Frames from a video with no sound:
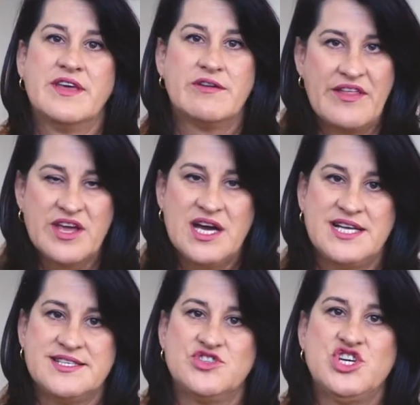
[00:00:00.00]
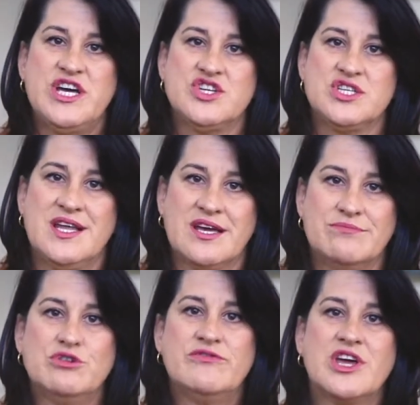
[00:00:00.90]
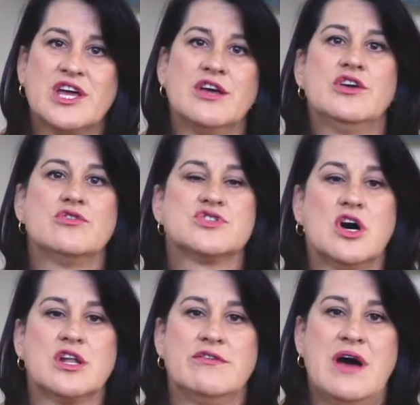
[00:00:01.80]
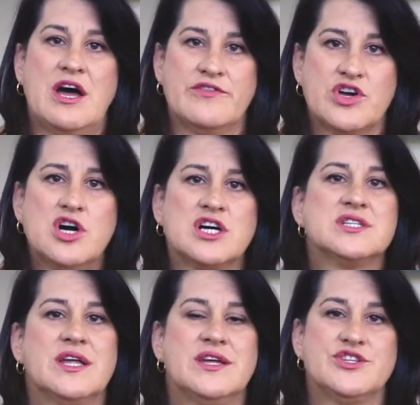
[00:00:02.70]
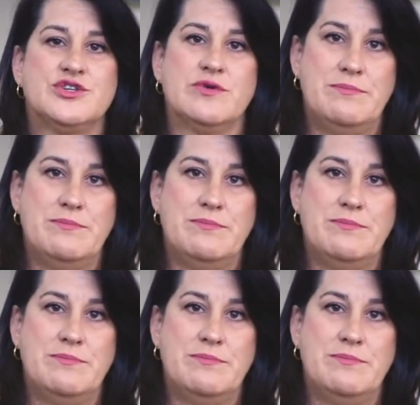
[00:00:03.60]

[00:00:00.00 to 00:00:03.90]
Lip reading: There are other kinds of changes, like moving your toddler out of a cot and into a